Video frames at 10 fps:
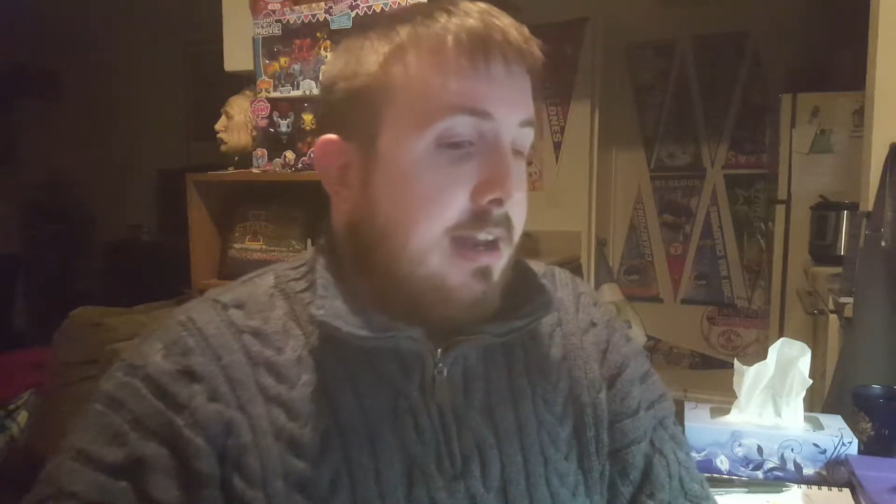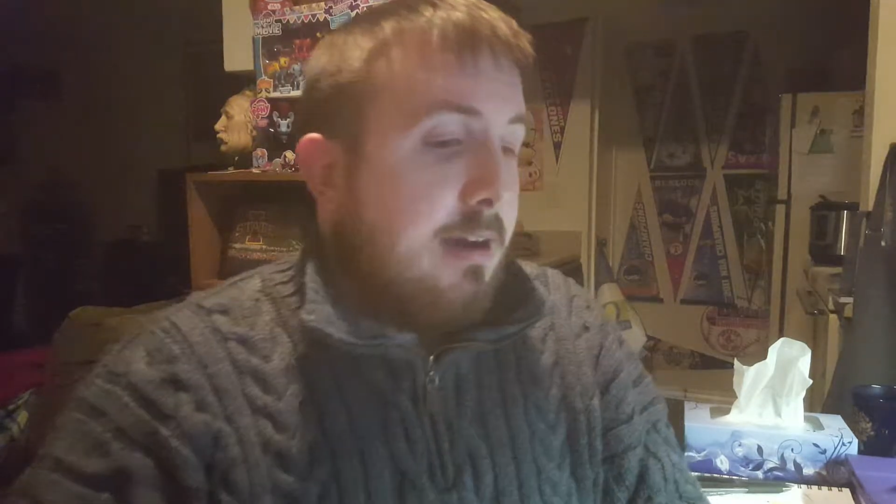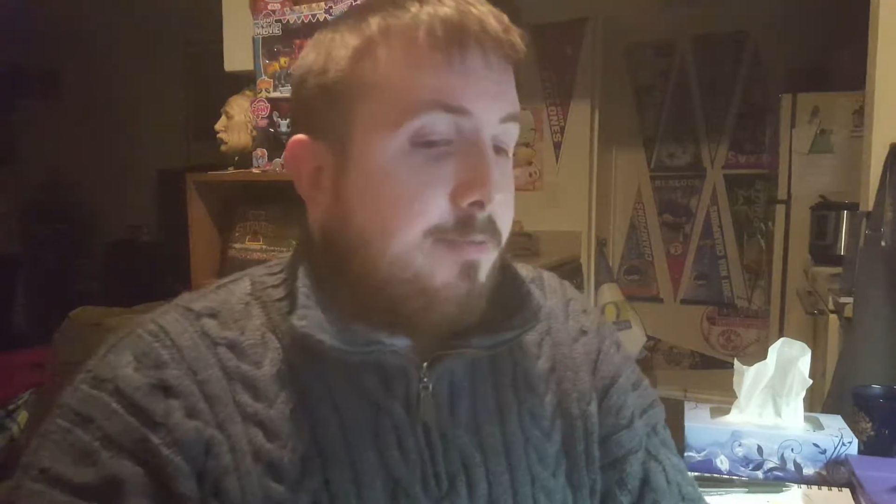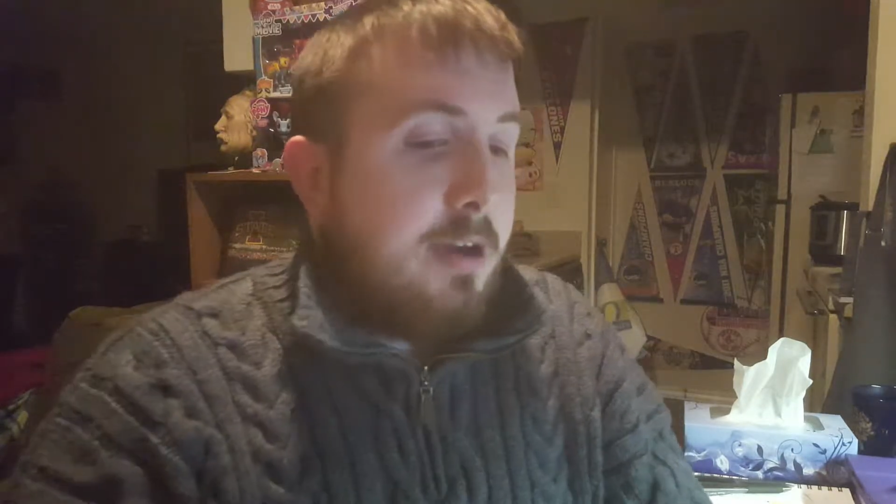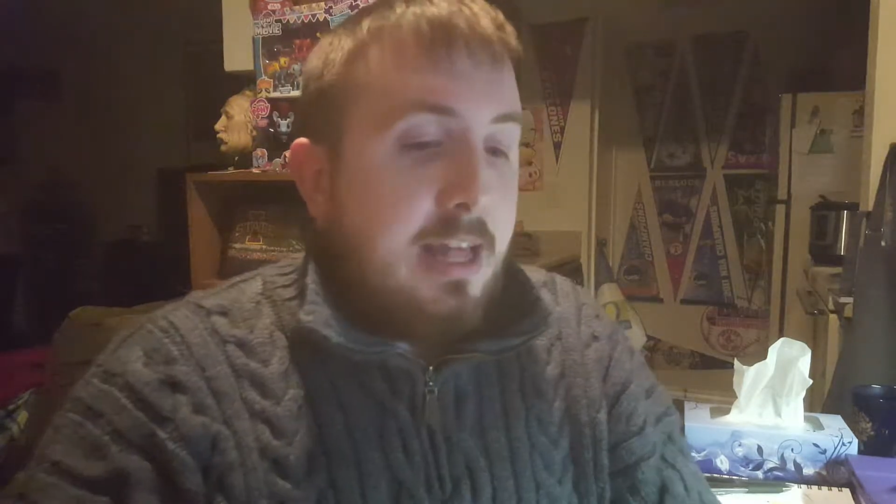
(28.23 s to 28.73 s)

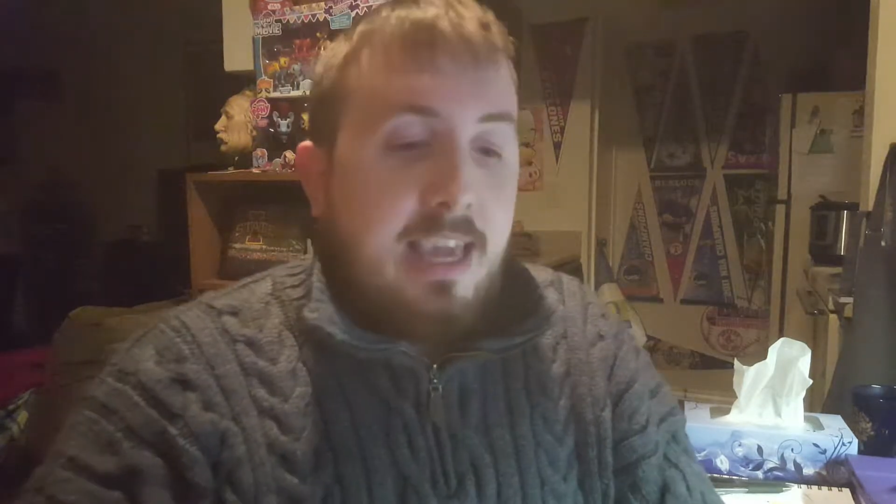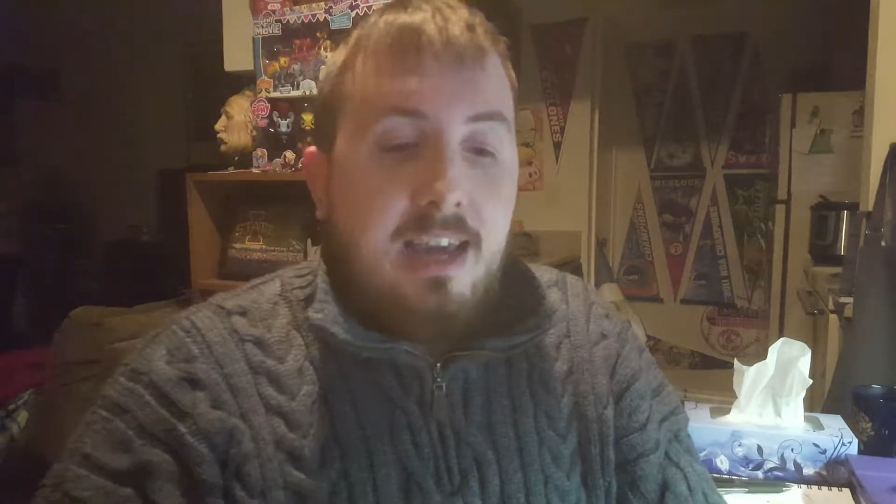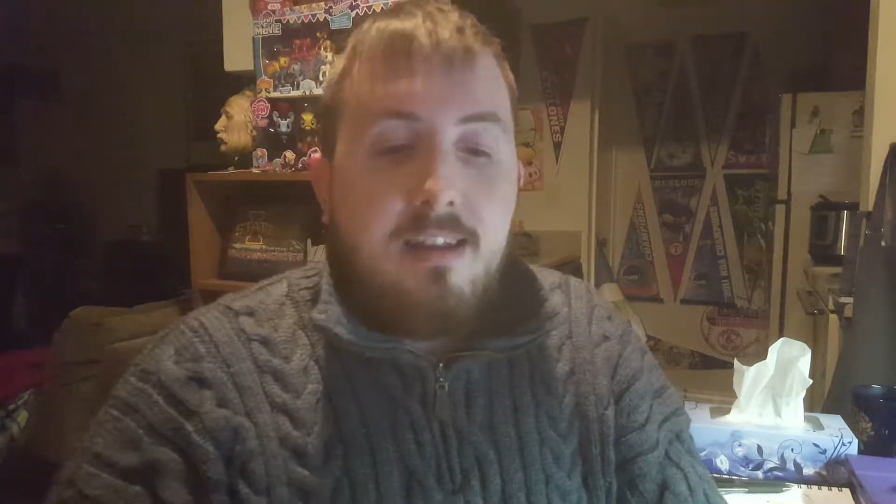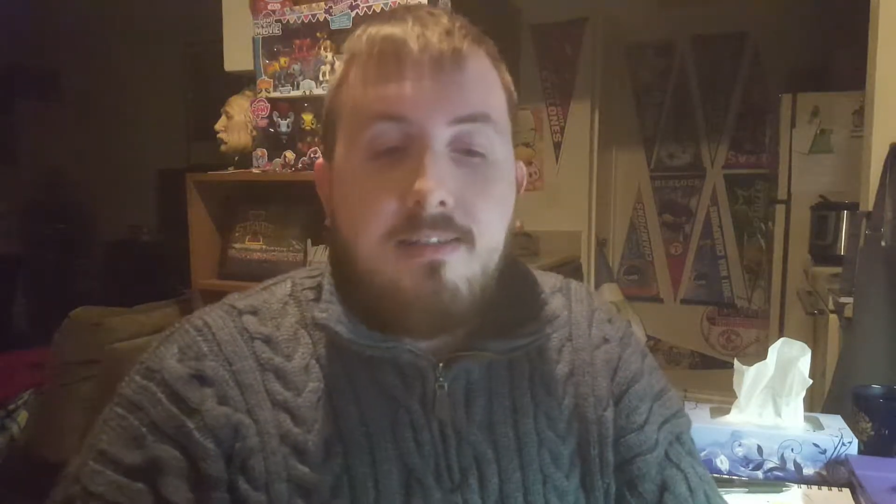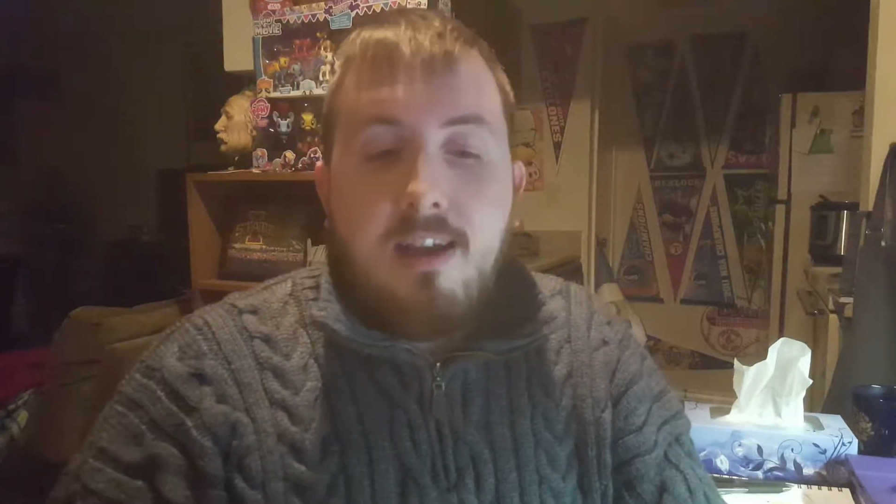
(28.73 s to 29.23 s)
Now, while I
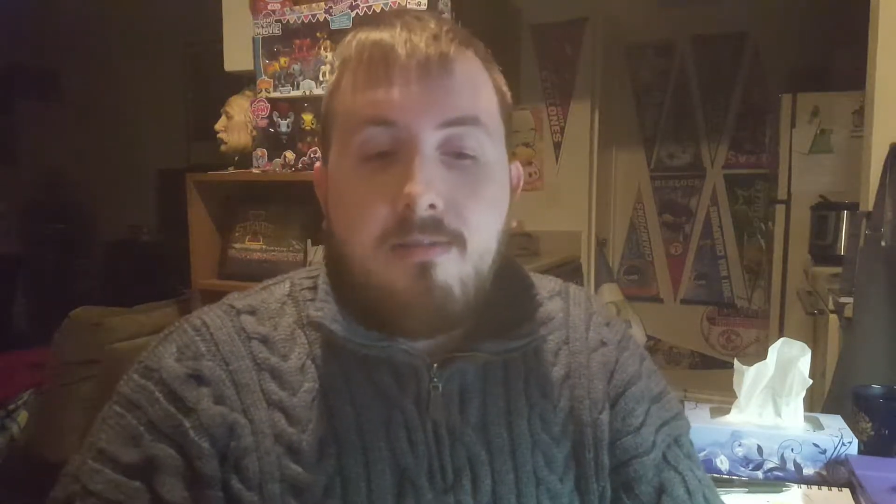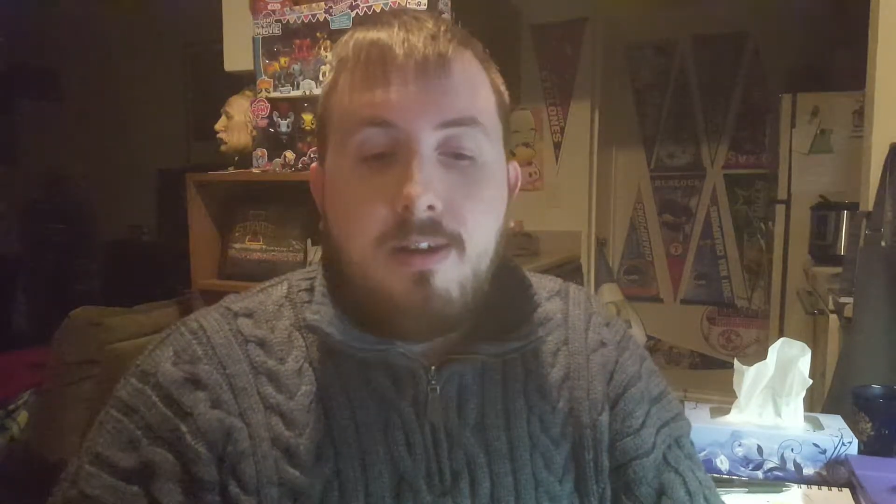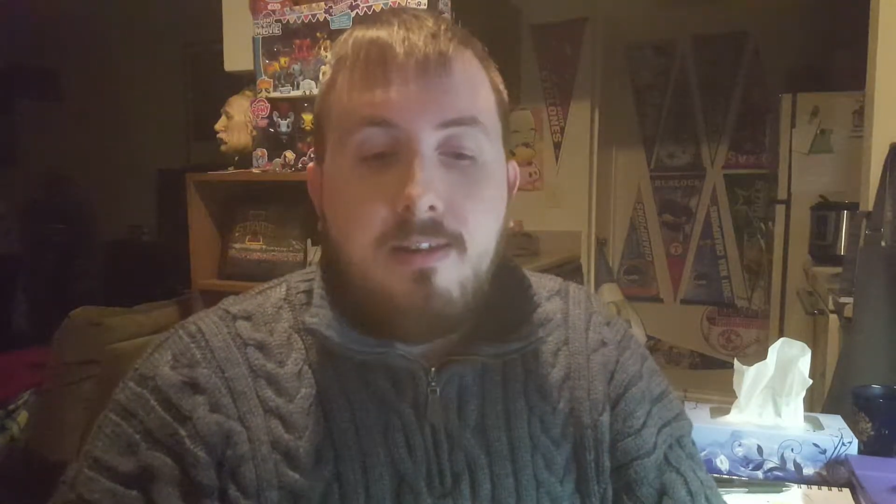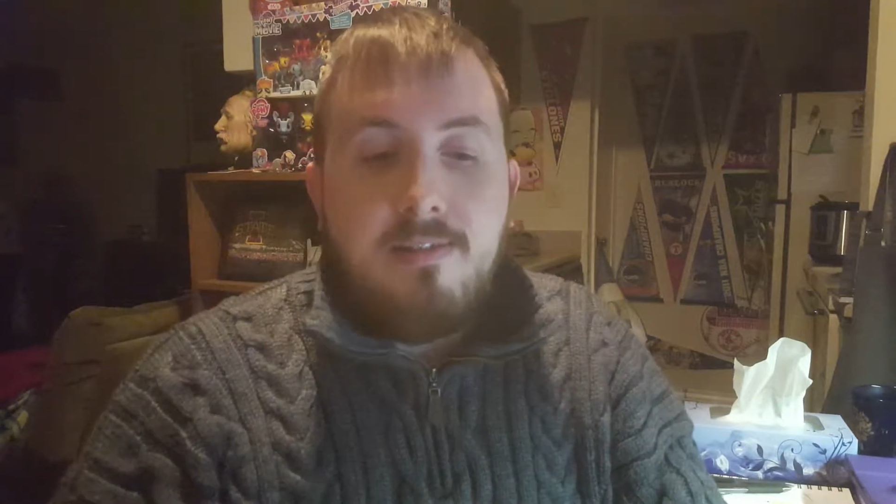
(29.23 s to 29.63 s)
can't exactly